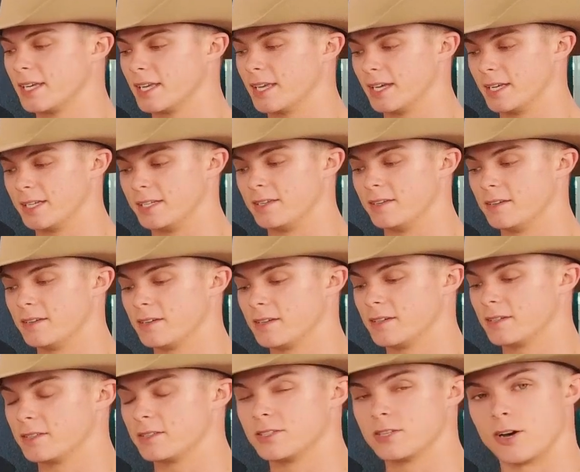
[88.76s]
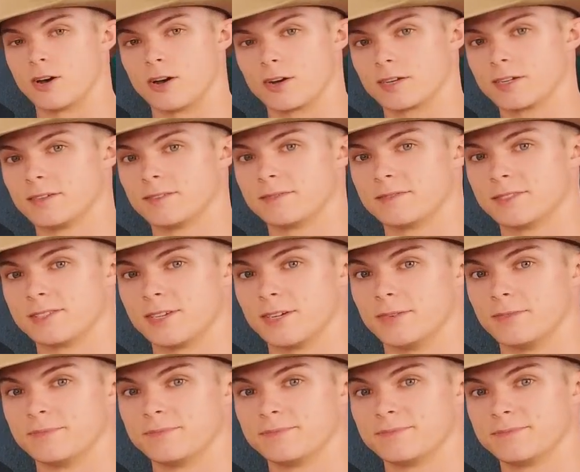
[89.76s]
kid talk.
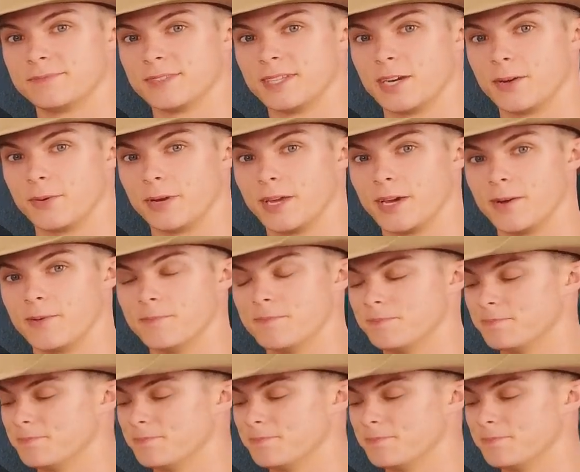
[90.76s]
So here we go.